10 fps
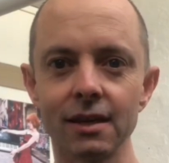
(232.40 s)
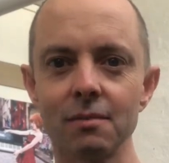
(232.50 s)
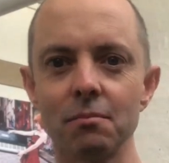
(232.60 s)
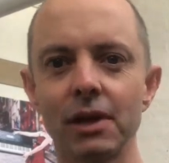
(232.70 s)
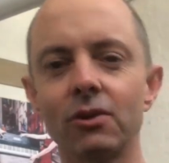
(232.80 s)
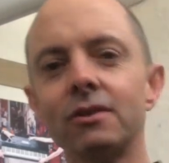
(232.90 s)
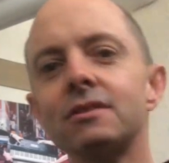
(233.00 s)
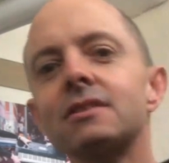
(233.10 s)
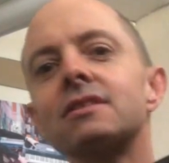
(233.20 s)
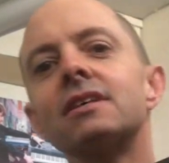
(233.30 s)

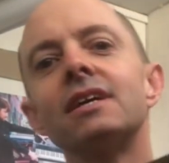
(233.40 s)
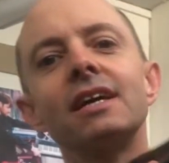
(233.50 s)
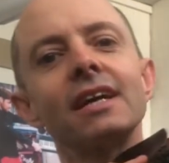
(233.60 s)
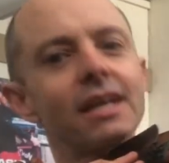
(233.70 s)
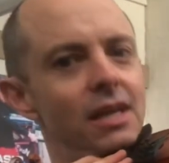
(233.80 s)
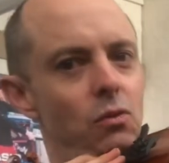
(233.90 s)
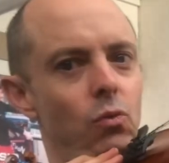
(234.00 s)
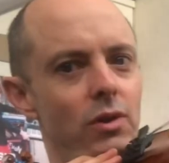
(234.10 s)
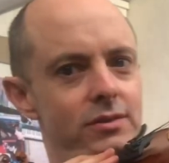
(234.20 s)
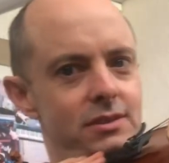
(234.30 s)
because he
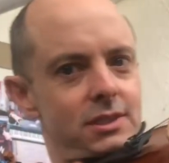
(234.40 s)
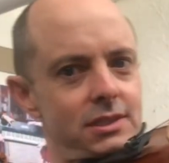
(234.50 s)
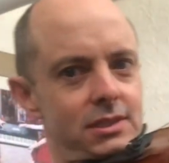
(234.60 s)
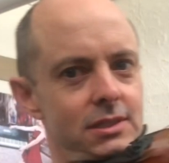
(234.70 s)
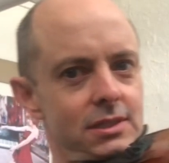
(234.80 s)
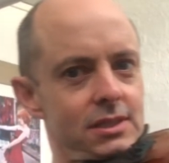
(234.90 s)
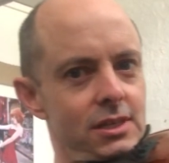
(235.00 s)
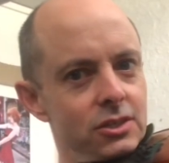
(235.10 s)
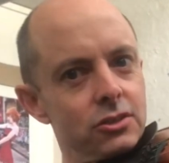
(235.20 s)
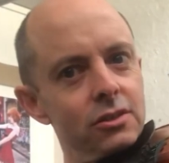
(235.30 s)
wants the
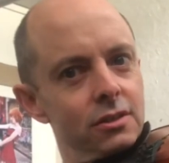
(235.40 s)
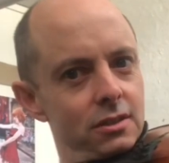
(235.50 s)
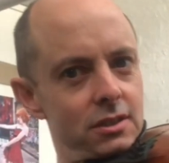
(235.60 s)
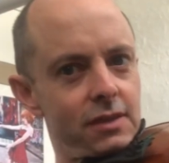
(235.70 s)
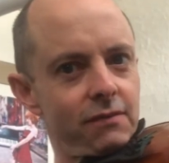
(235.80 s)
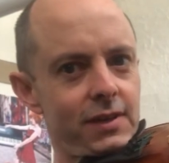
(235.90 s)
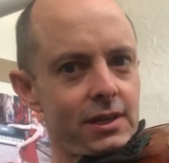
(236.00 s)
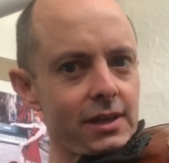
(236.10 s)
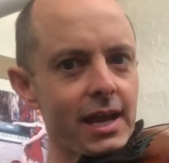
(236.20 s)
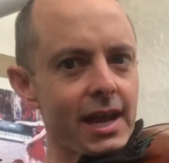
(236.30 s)
students to
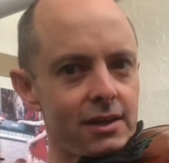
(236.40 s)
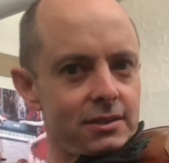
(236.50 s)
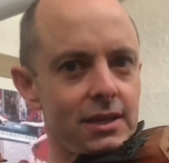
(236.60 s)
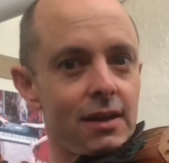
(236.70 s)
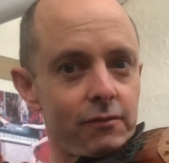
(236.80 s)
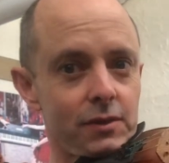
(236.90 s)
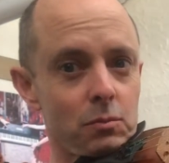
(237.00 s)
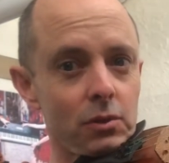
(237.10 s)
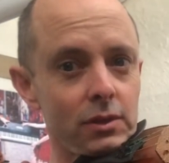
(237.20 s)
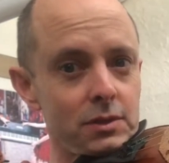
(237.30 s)
feel as
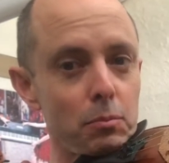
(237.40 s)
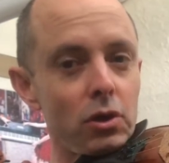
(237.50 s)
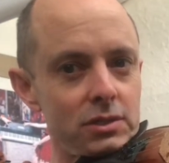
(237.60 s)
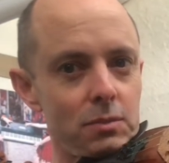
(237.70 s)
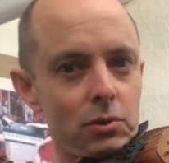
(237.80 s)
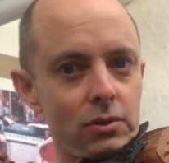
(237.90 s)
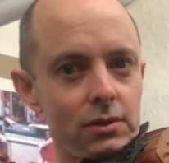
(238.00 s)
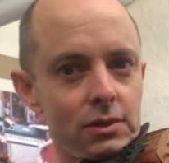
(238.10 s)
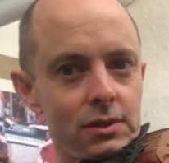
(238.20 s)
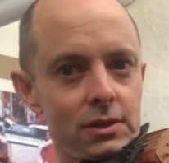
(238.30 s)
comfortable as possible
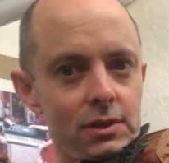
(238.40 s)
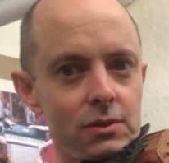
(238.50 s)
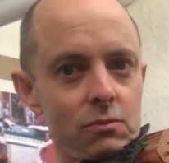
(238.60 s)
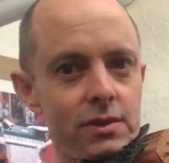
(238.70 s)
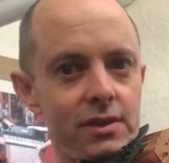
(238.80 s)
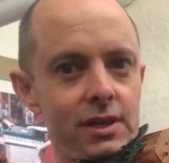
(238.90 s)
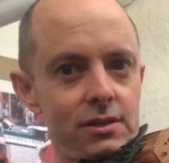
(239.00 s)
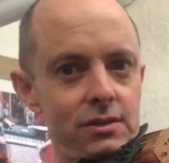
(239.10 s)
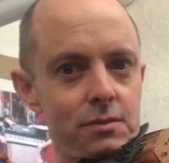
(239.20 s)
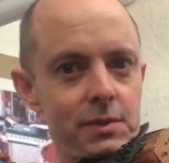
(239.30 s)
with the
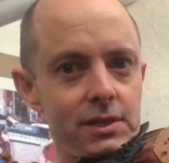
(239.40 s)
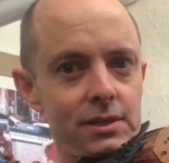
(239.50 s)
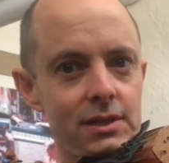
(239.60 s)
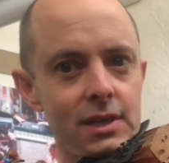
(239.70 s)
instrument.